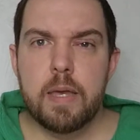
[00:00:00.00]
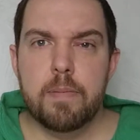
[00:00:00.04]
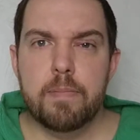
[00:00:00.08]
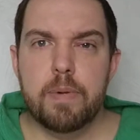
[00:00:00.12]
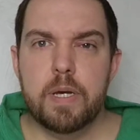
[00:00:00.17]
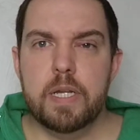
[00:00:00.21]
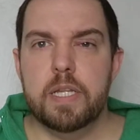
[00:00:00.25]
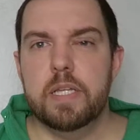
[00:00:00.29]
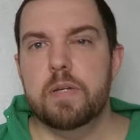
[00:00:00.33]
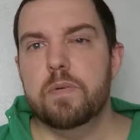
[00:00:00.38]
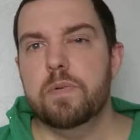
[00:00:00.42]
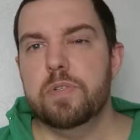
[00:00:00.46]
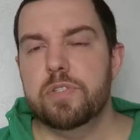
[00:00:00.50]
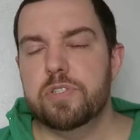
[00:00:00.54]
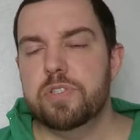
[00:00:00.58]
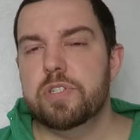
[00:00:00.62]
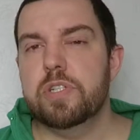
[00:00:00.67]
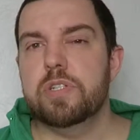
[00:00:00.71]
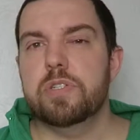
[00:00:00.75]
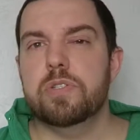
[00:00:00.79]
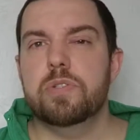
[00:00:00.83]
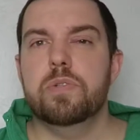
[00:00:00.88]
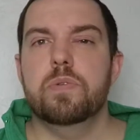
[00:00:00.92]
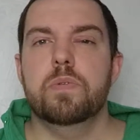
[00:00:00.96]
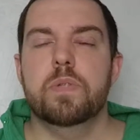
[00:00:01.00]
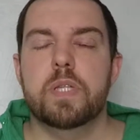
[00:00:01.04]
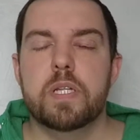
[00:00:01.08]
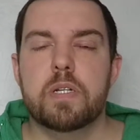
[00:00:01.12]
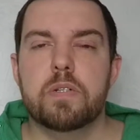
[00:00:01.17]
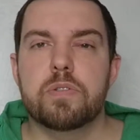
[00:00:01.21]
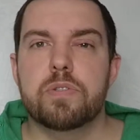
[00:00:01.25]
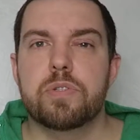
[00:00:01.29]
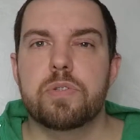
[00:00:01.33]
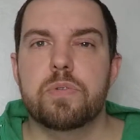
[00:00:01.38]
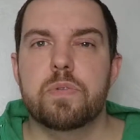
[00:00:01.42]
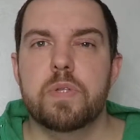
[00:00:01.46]
but it was just too
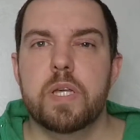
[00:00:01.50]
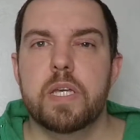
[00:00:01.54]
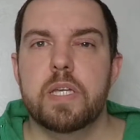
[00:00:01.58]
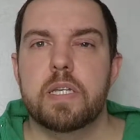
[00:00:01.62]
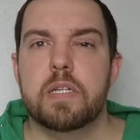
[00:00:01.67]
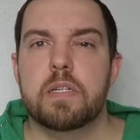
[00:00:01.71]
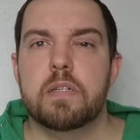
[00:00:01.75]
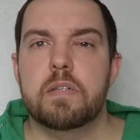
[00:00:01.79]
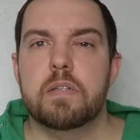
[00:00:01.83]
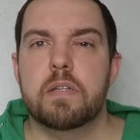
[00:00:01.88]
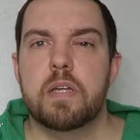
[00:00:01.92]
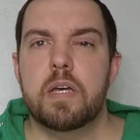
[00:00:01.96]
little too late.